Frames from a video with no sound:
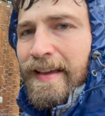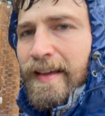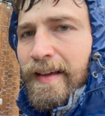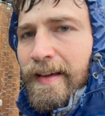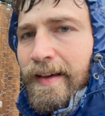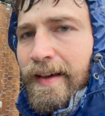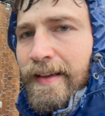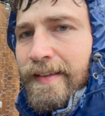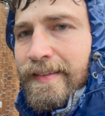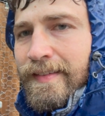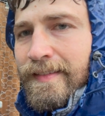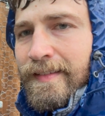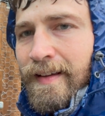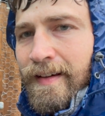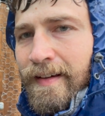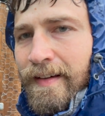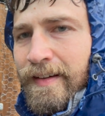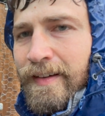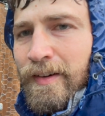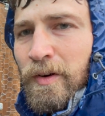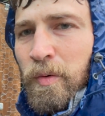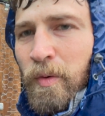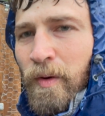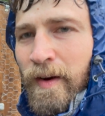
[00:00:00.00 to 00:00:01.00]
it's
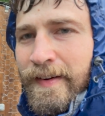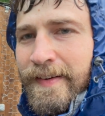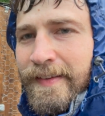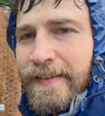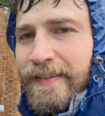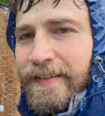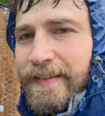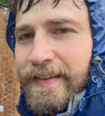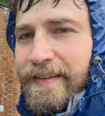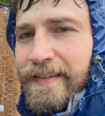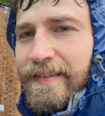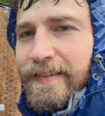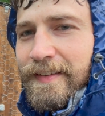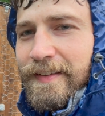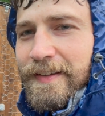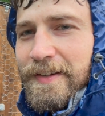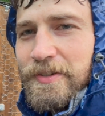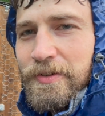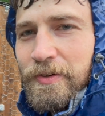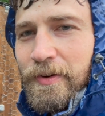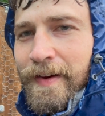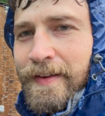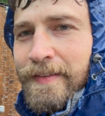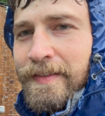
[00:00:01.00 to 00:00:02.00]
not quite as easy to
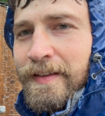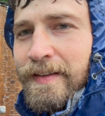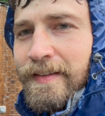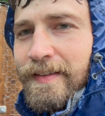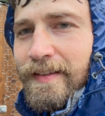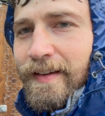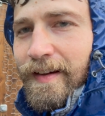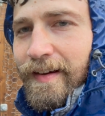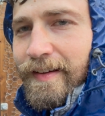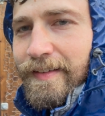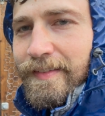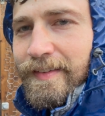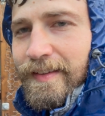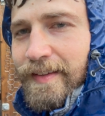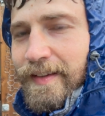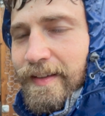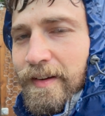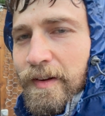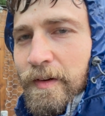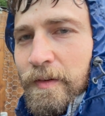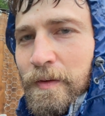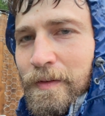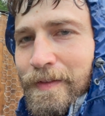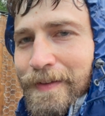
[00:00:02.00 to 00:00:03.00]
train these guys to
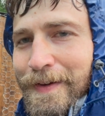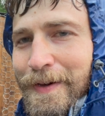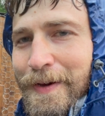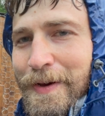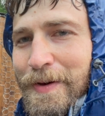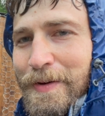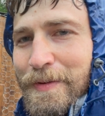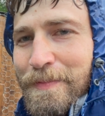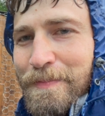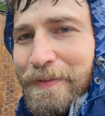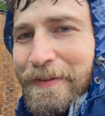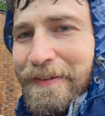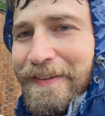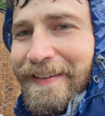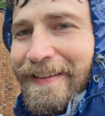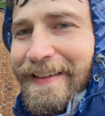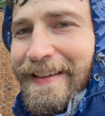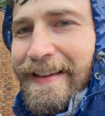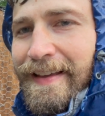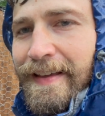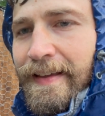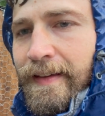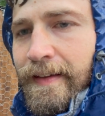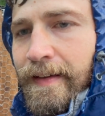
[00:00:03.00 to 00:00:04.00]
get under the coops.
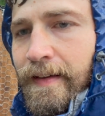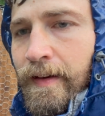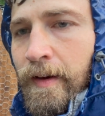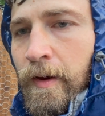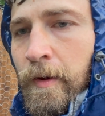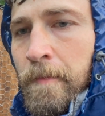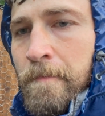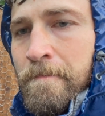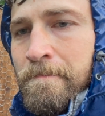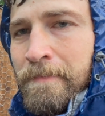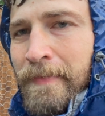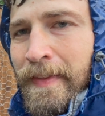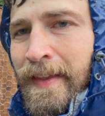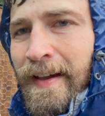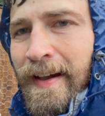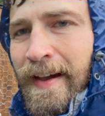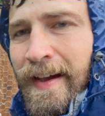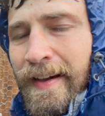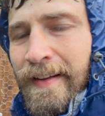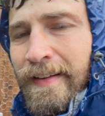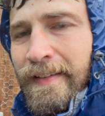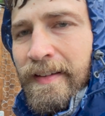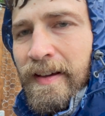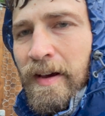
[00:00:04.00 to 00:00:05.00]
I
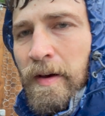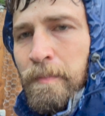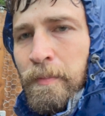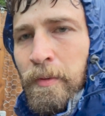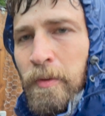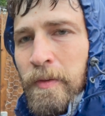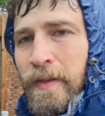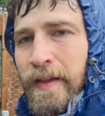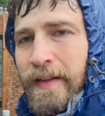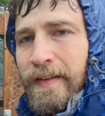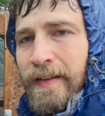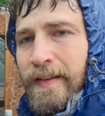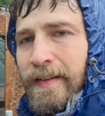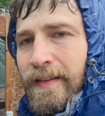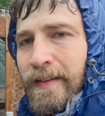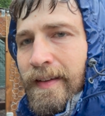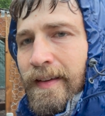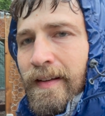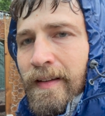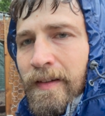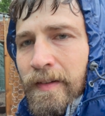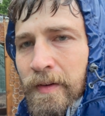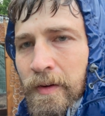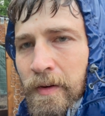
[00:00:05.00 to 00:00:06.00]
had a couple that didn't
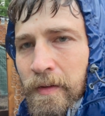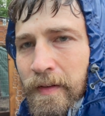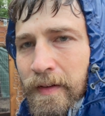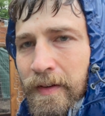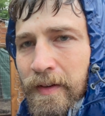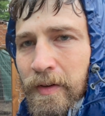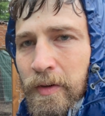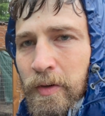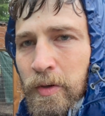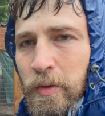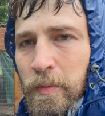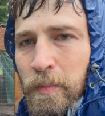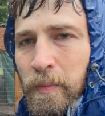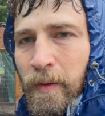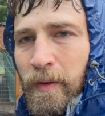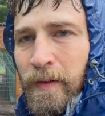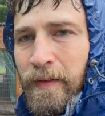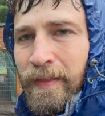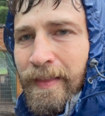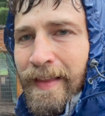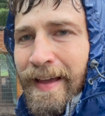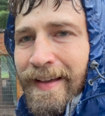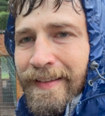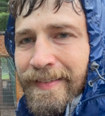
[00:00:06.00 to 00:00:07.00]
get under the coop
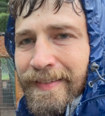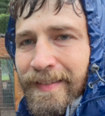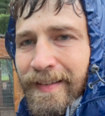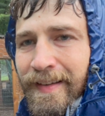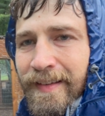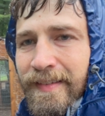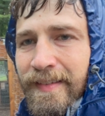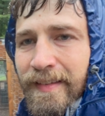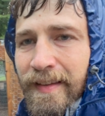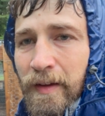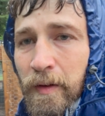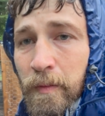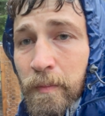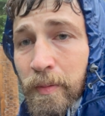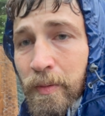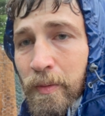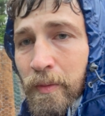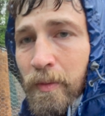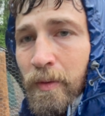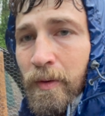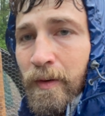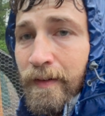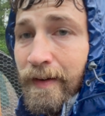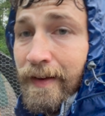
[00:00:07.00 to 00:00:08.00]
on last night's
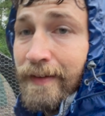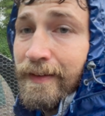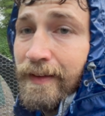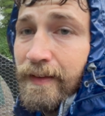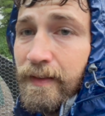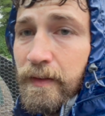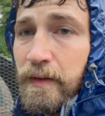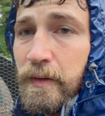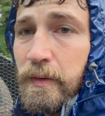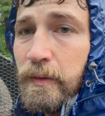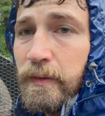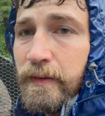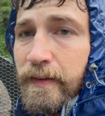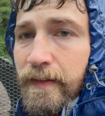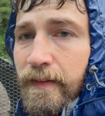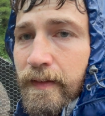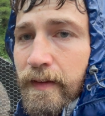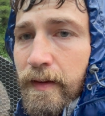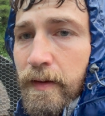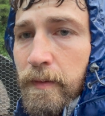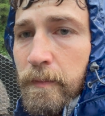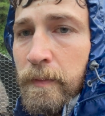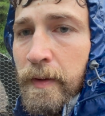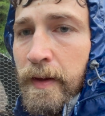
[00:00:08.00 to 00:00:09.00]
downpour, and I did lose
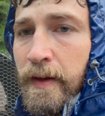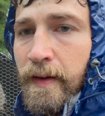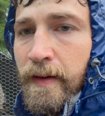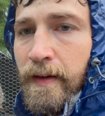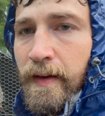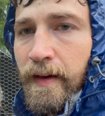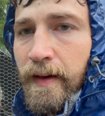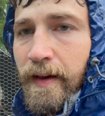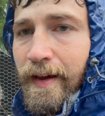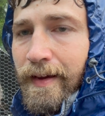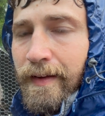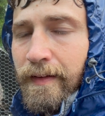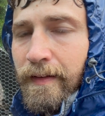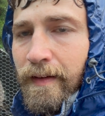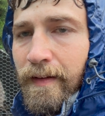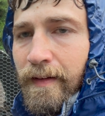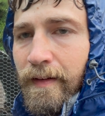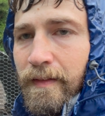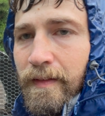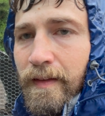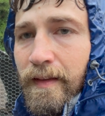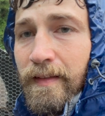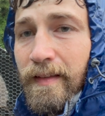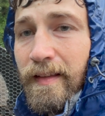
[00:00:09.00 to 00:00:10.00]
them. And
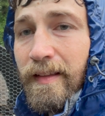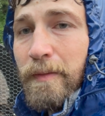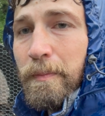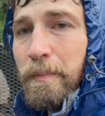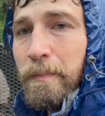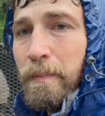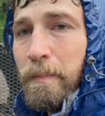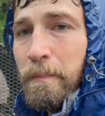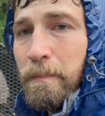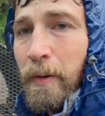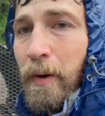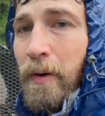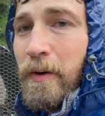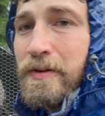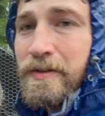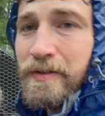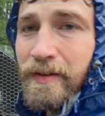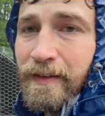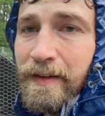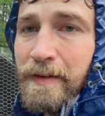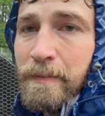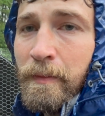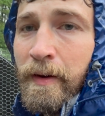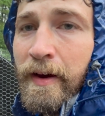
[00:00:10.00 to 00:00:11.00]
that's
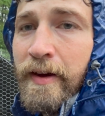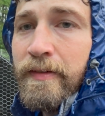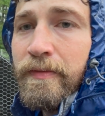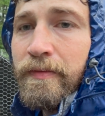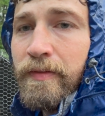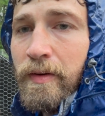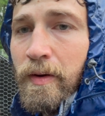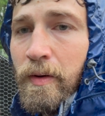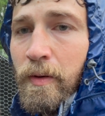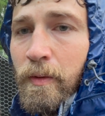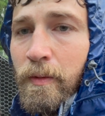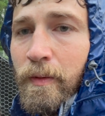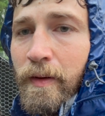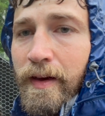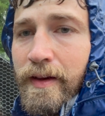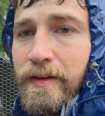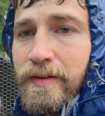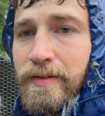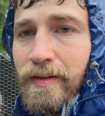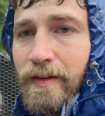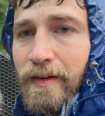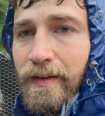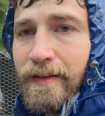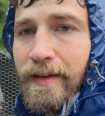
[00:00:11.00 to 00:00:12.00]
partially my fault. I
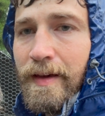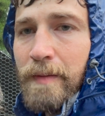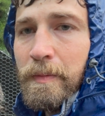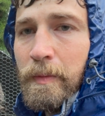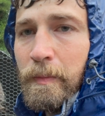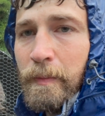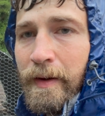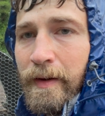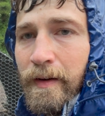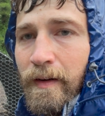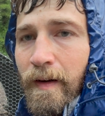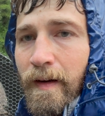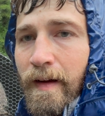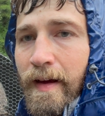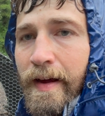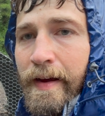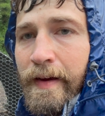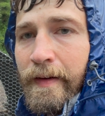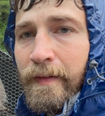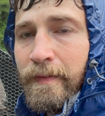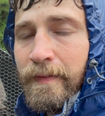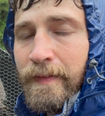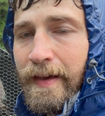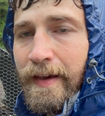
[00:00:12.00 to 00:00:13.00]
should have kept a better
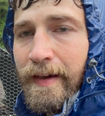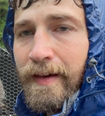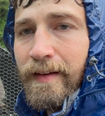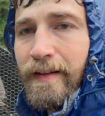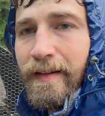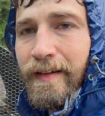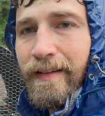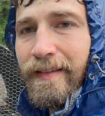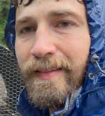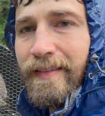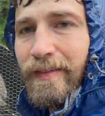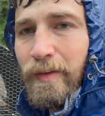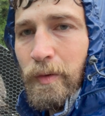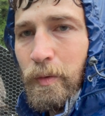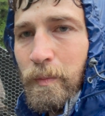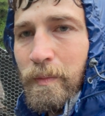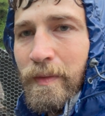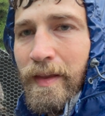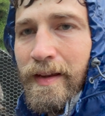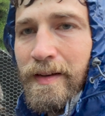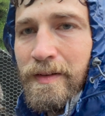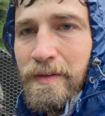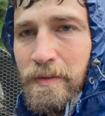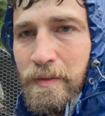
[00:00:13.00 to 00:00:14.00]
eye on that. I assumed
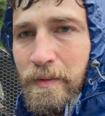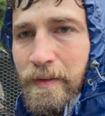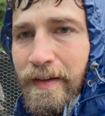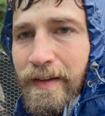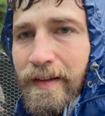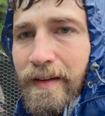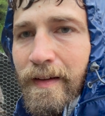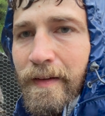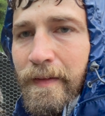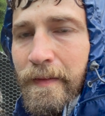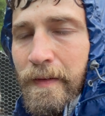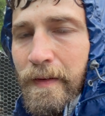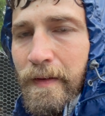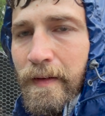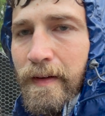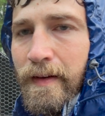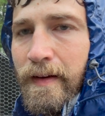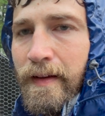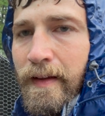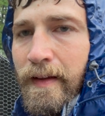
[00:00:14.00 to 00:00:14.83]
they knew to get under